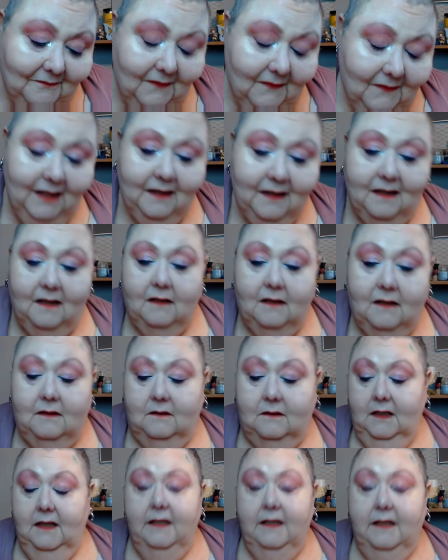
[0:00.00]
You
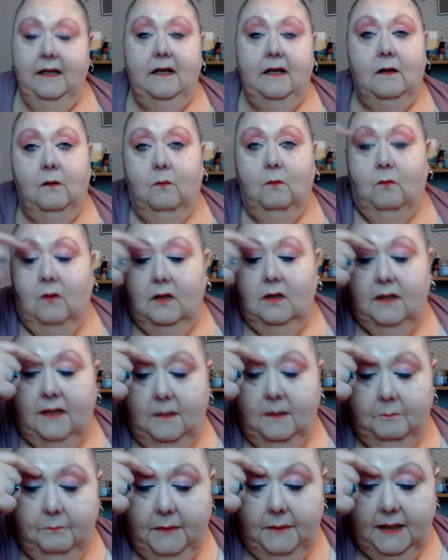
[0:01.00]
know, you don't want
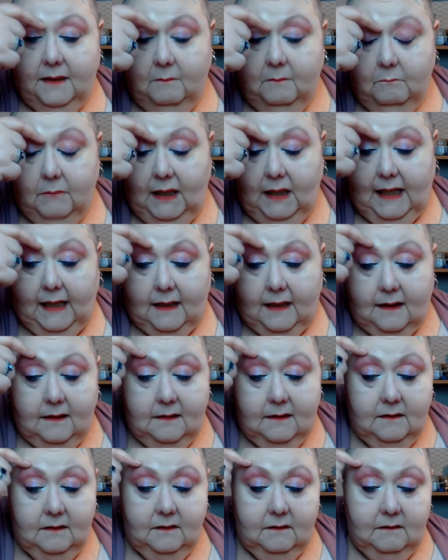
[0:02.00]
them big black
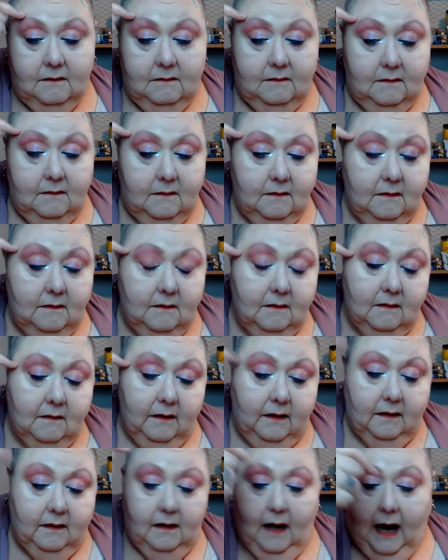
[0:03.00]

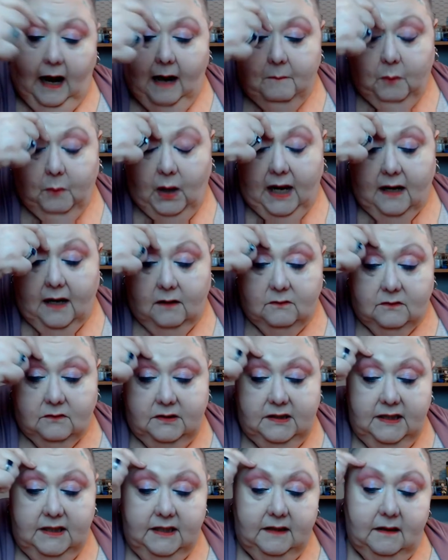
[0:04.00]

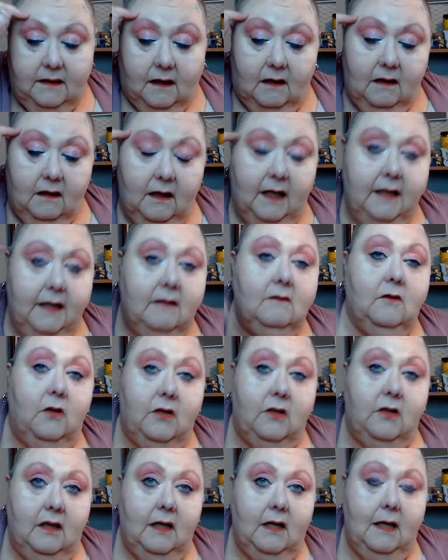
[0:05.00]
eyebrows that are like
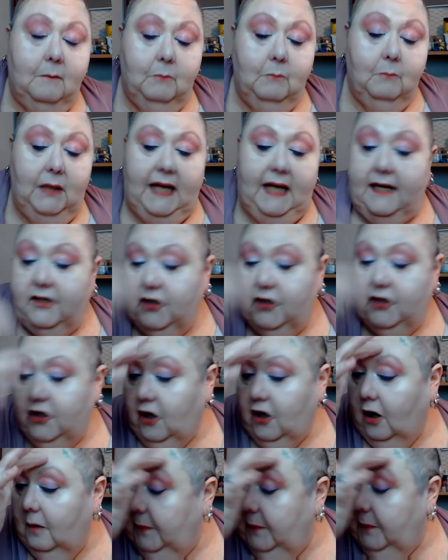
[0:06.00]
looking like black
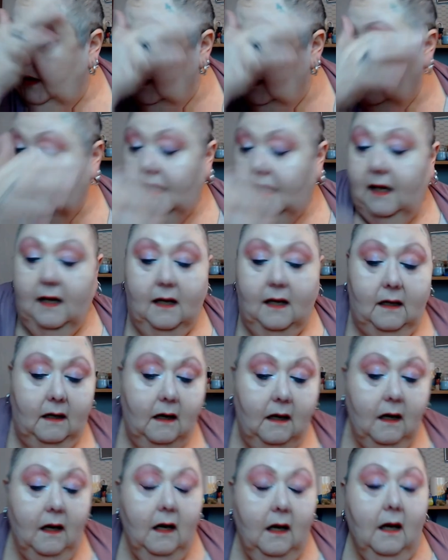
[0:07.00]
sharpie and
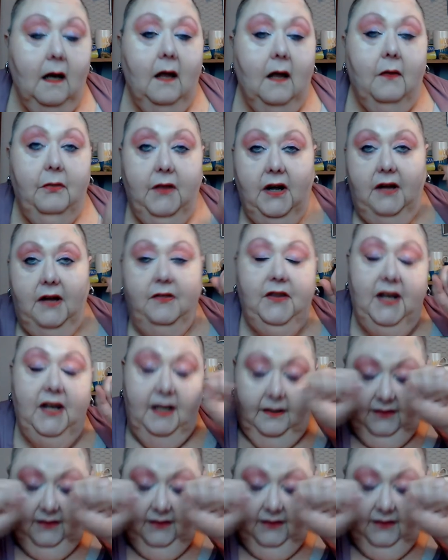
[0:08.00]
the the